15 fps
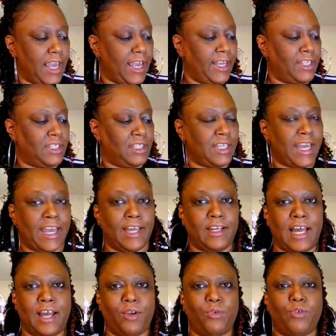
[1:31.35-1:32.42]
is that,
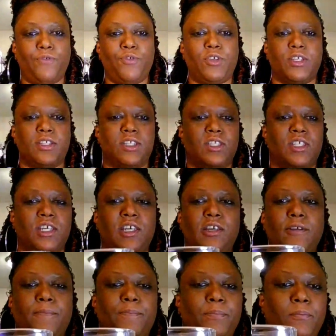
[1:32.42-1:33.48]
I don't know if you can see,